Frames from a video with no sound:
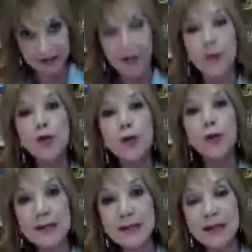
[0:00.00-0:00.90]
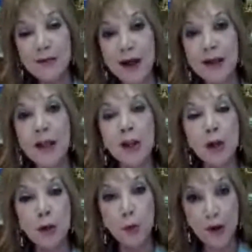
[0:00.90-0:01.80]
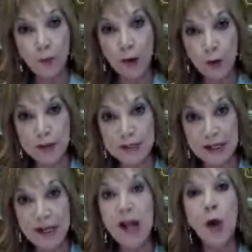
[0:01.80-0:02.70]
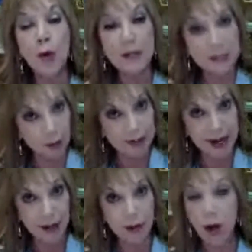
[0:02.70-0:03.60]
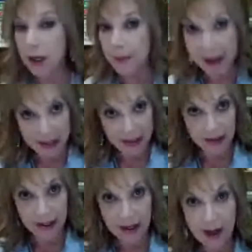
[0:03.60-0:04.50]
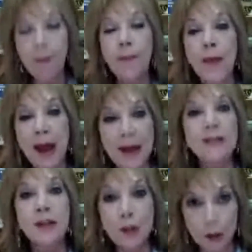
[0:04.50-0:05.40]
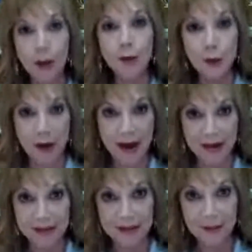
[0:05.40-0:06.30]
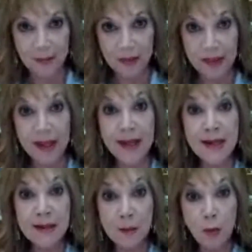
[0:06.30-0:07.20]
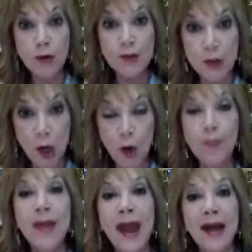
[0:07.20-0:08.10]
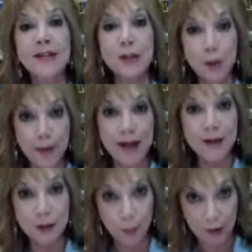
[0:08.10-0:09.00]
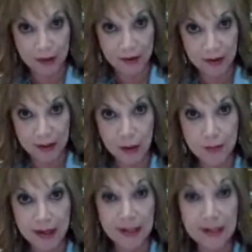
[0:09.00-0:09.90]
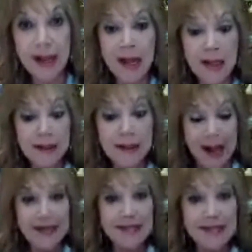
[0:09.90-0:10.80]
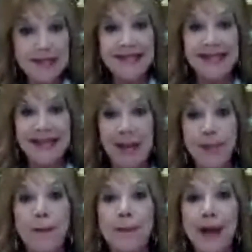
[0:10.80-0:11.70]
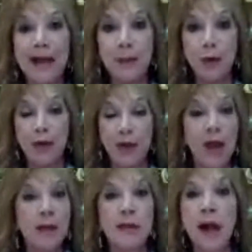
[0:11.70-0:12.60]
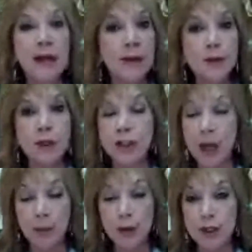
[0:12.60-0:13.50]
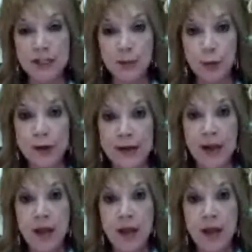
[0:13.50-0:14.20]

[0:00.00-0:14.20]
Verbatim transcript: Trust in the fact that your brain frequency will slow down automatically as you close your eyes. Then more so as you pace your breathing and you make it nice, deep belly breath, not upper, upper chest breathing.